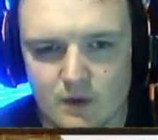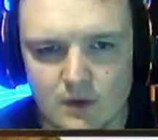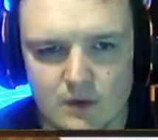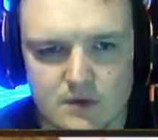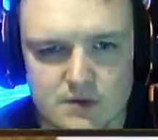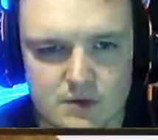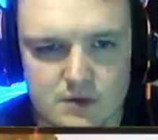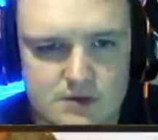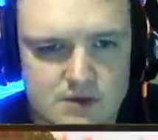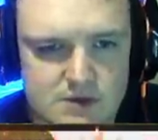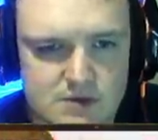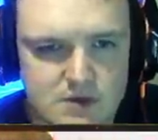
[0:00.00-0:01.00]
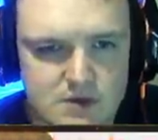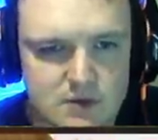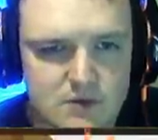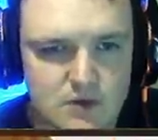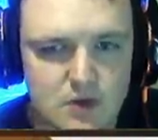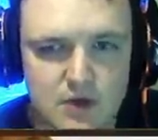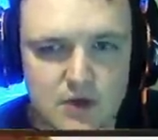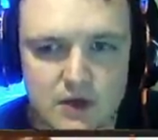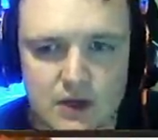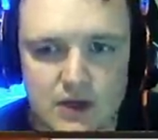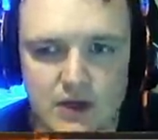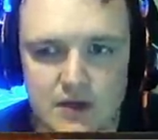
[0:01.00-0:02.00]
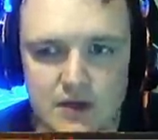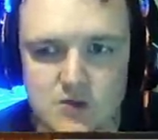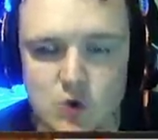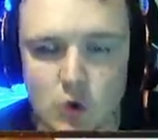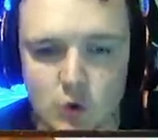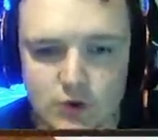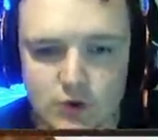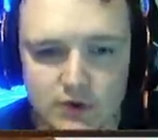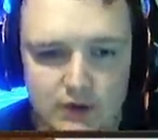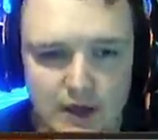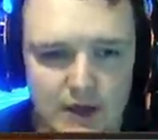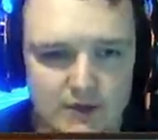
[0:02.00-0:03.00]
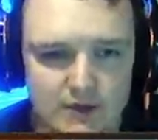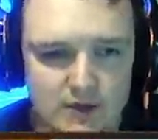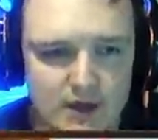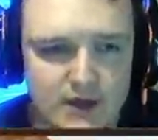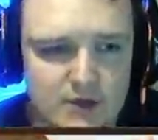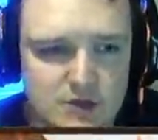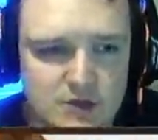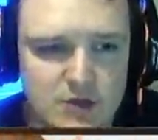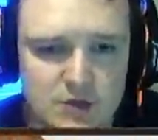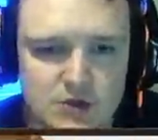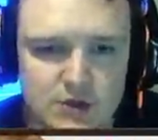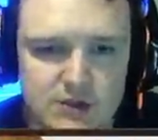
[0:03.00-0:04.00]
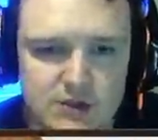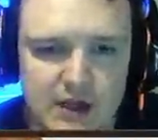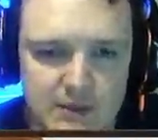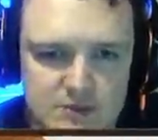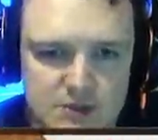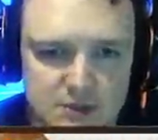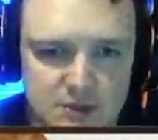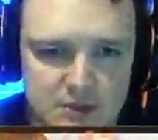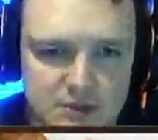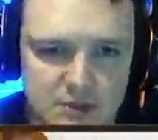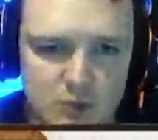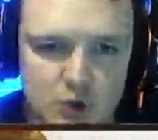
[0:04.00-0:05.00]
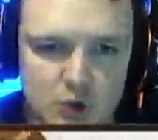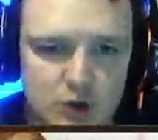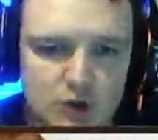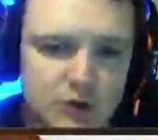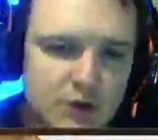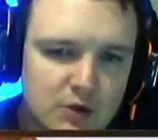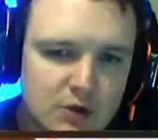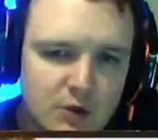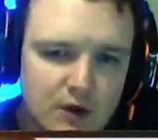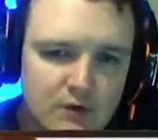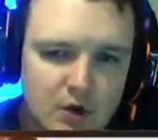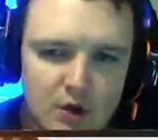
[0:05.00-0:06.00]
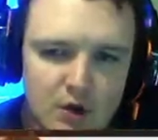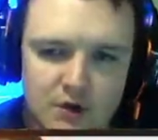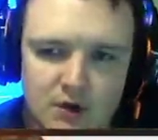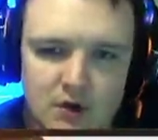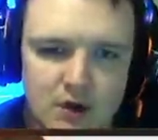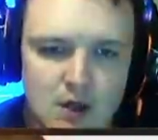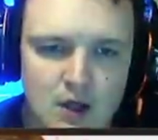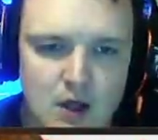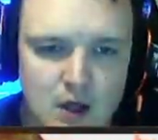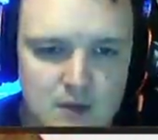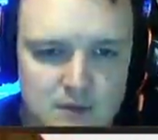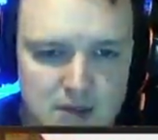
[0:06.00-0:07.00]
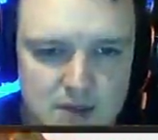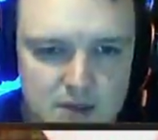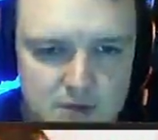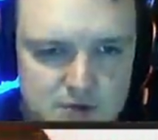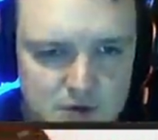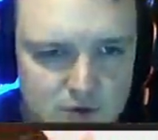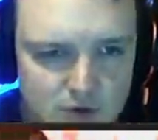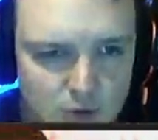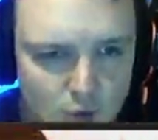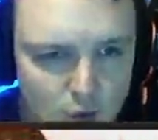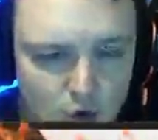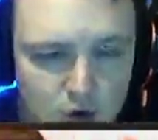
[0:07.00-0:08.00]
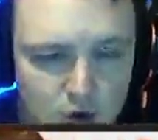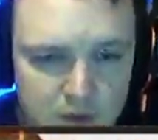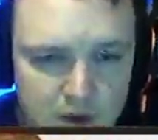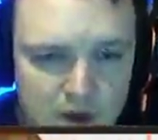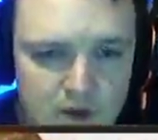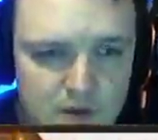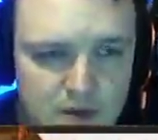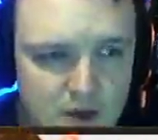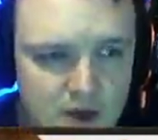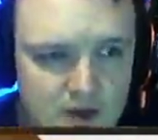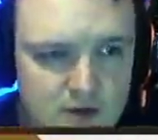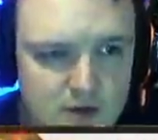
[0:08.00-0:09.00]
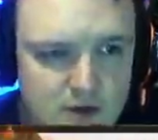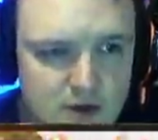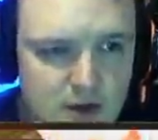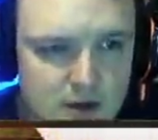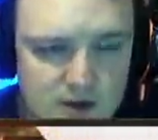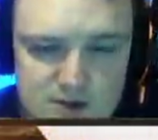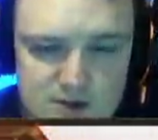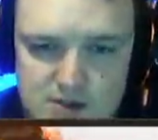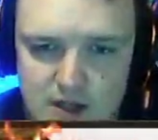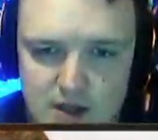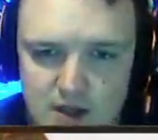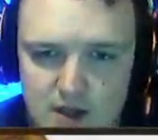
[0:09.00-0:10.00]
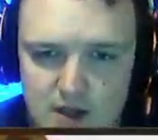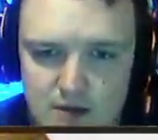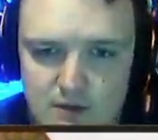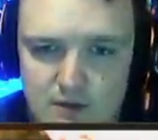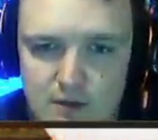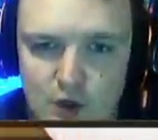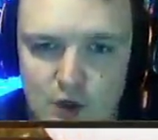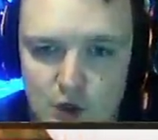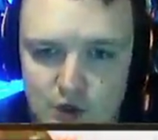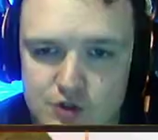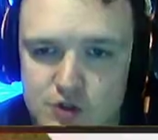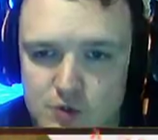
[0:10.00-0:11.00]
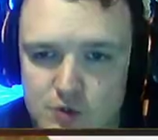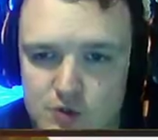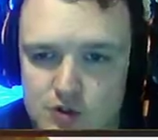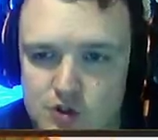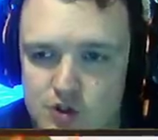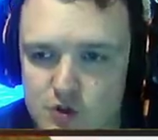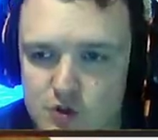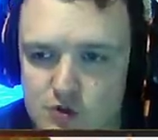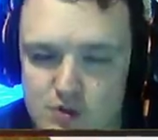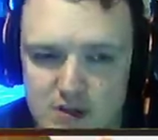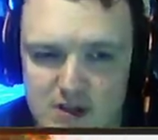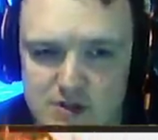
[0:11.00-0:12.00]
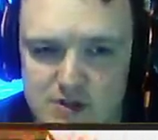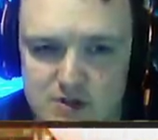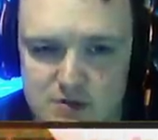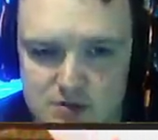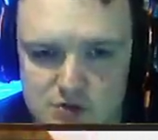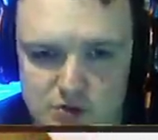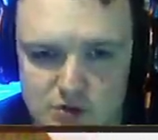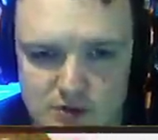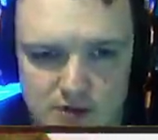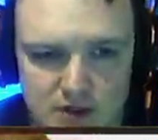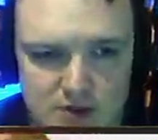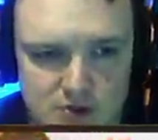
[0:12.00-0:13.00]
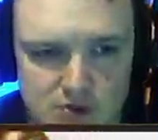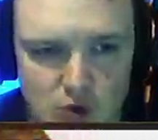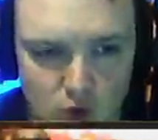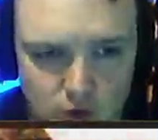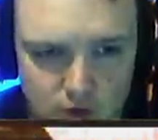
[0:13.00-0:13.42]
Celsius, it's cold and it can slowly start damaging me. But the more clothing you have on to keep yourself warm, then it does not hurt you. It just shows on the edges of the screen that it is cold.